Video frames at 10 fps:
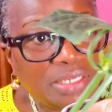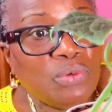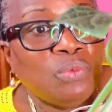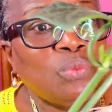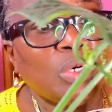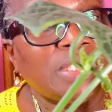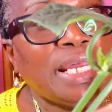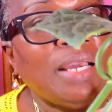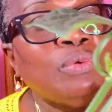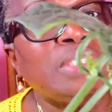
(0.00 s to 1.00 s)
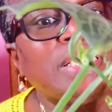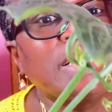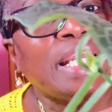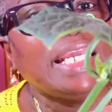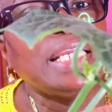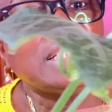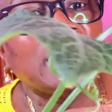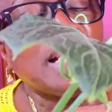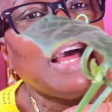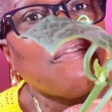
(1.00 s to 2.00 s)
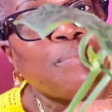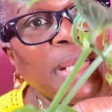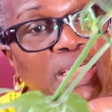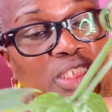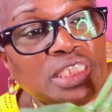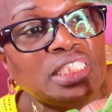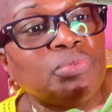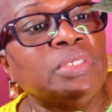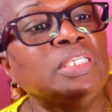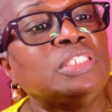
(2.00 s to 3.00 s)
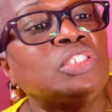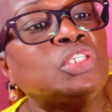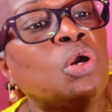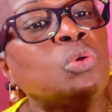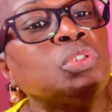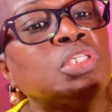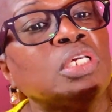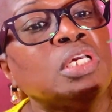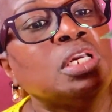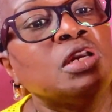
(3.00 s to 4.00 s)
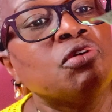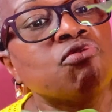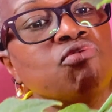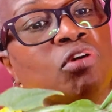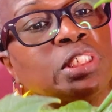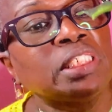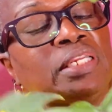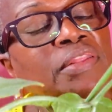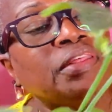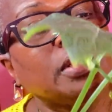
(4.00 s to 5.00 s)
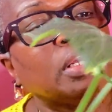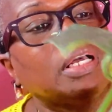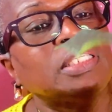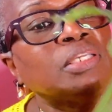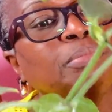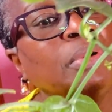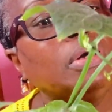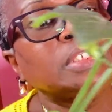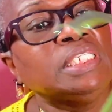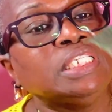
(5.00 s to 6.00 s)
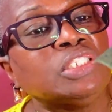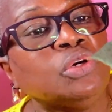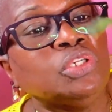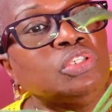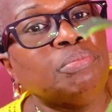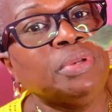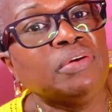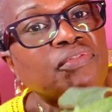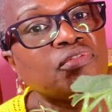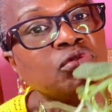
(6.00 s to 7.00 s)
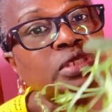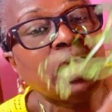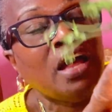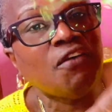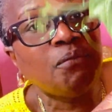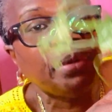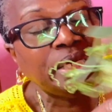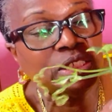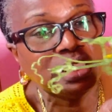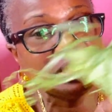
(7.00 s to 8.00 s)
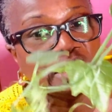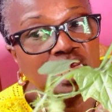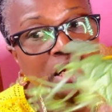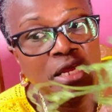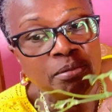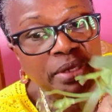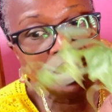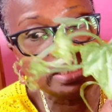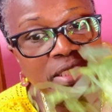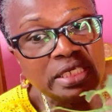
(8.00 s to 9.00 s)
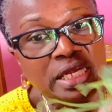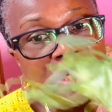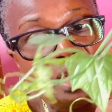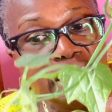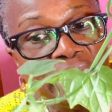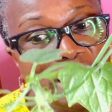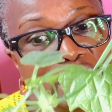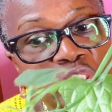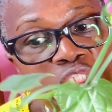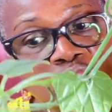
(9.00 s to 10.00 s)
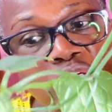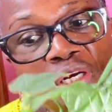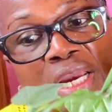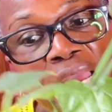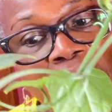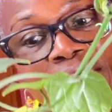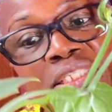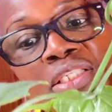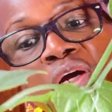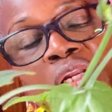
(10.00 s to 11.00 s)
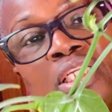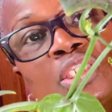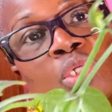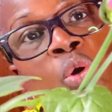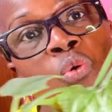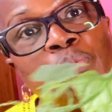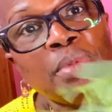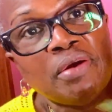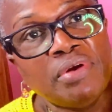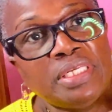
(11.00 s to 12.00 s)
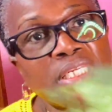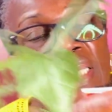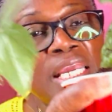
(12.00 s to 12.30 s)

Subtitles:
What I would say is that have patience with it. Don't rush and think as you plant it is going to bear fruits. Have patience because nature acts on its own merit.